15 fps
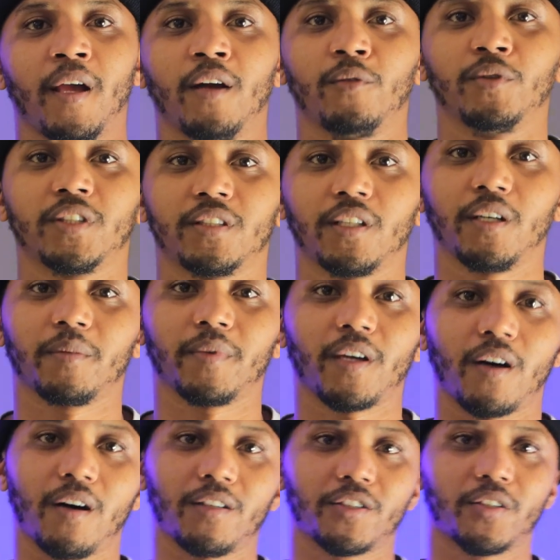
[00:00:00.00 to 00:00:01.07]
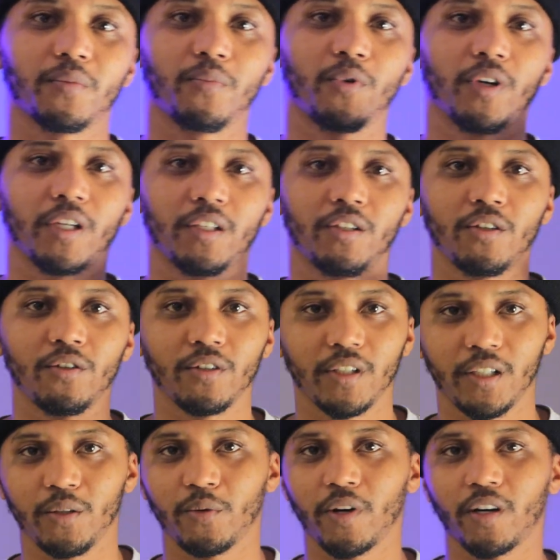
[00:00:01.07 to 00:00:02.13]
What's up, y'all? It's your boy
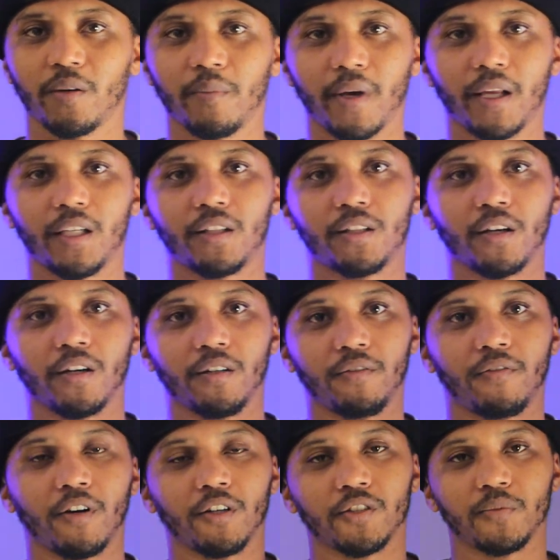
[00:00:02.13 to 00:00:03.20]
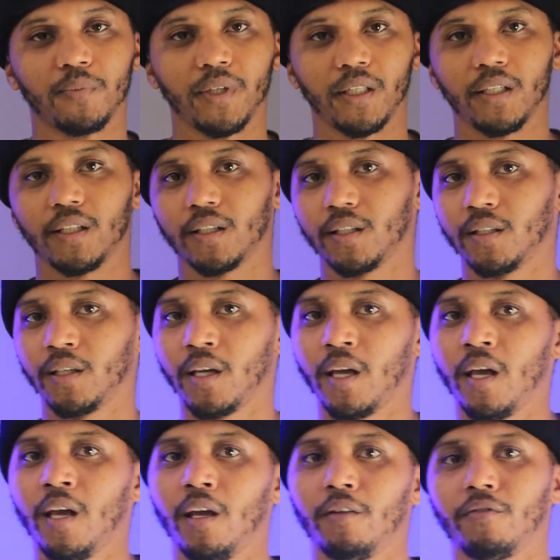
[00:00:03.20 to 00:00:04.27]
Doogie. Welcome back to 31st Media.
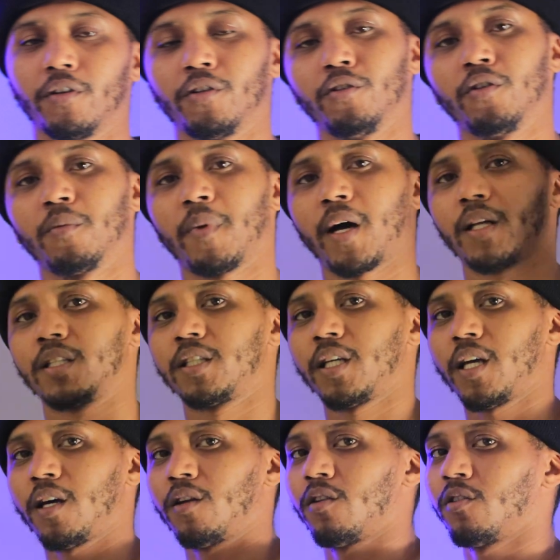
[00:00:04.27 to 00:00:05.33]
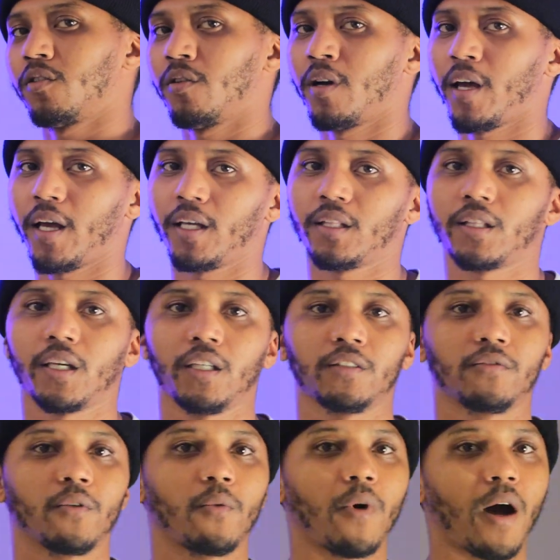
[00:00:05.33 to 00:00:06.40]
If you're new to my channel, hey, thanks
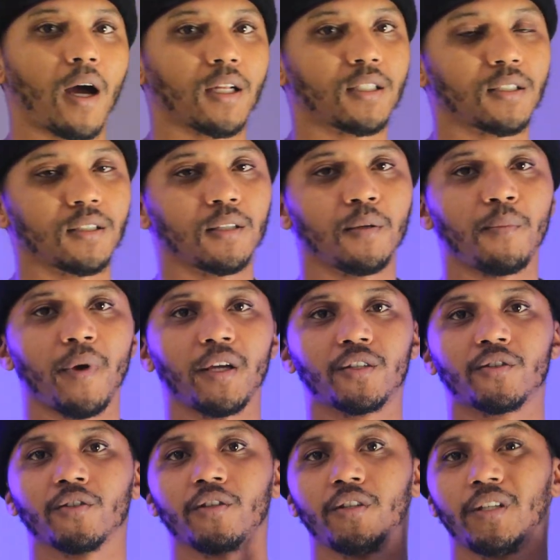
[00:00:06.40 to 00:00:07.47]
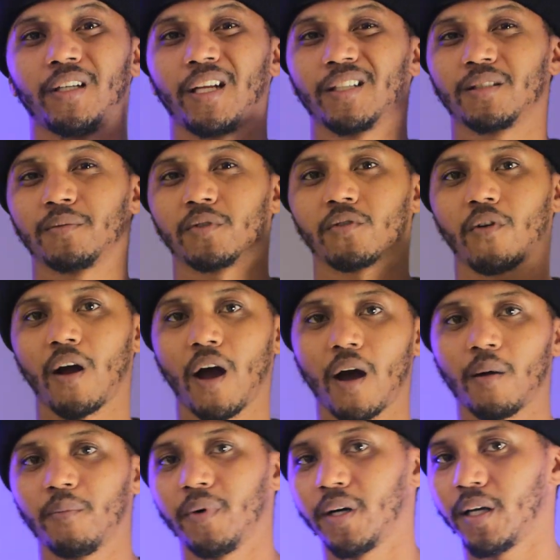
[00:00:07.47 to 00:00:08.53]
for watching. Make sure you hit that
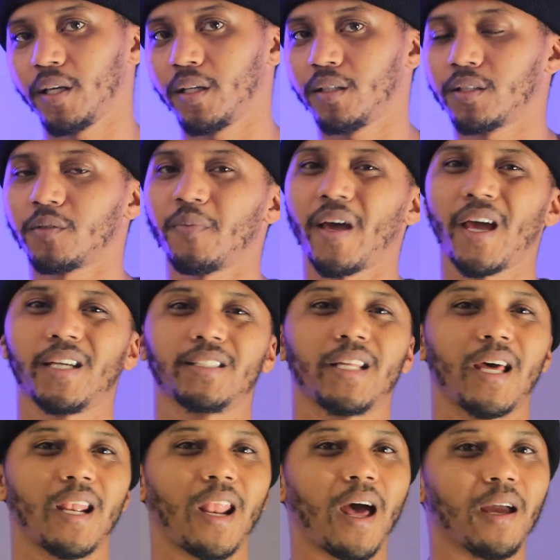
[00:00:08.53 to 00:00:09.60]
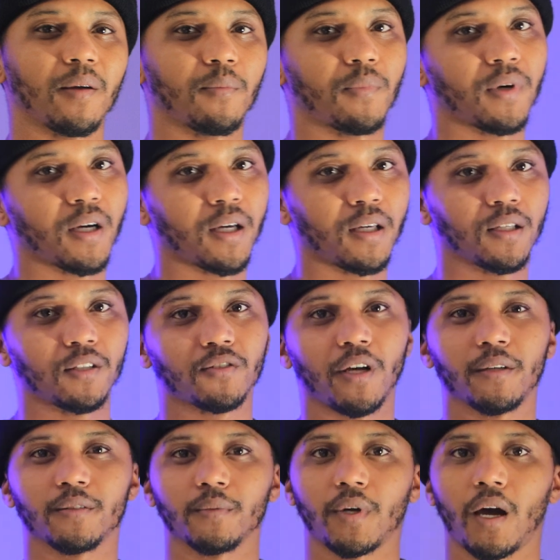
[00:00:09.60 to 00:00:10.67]
subscribe button, smash that like button, drop
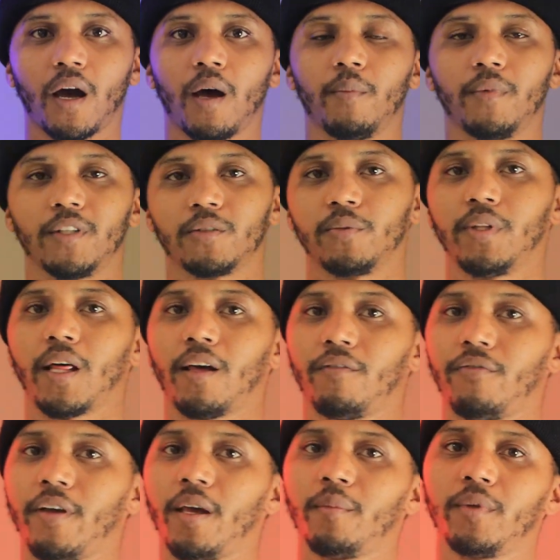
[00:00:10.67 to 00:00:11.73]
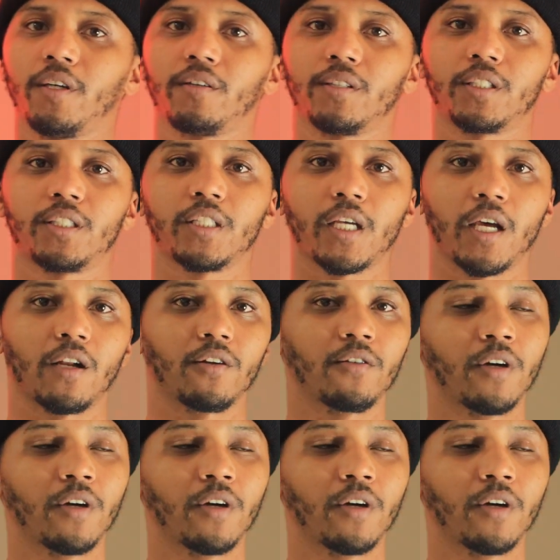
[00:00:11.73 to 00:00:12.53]
some comments with my family on this channel.